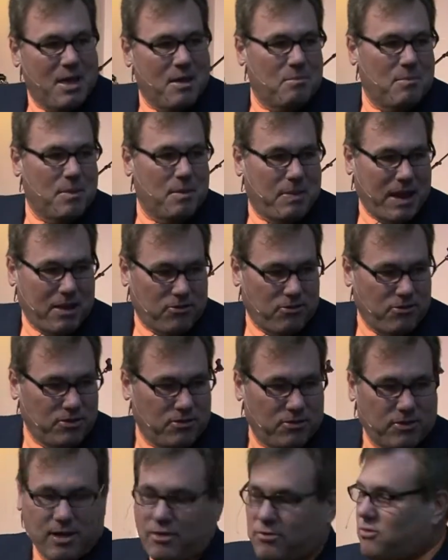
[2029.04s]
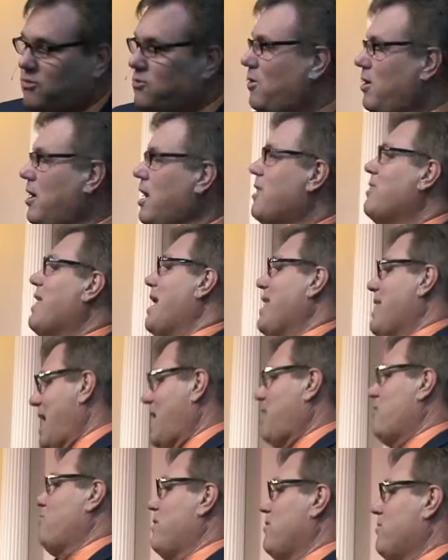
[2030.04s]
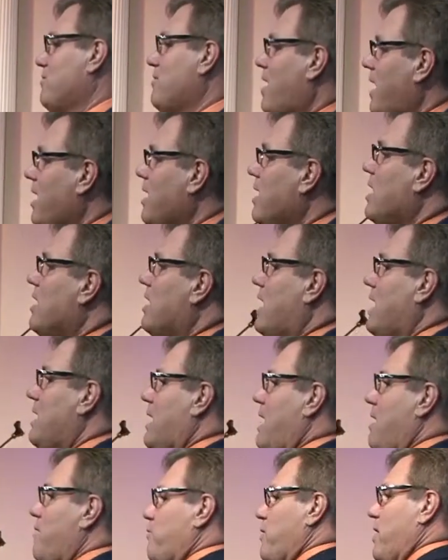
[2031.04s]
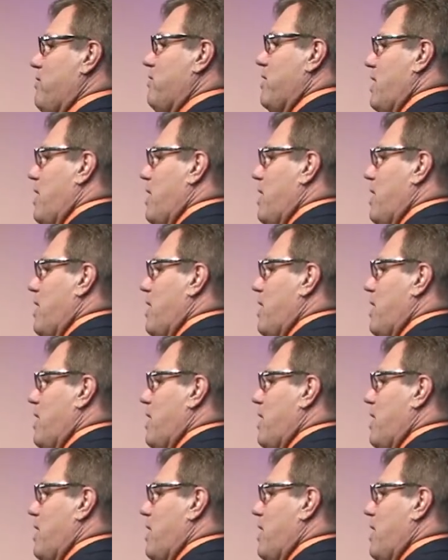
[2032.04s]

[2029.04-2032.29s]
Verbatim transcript: My Pastor Gentry tells a story. That next Wednesday night, he, he, he said,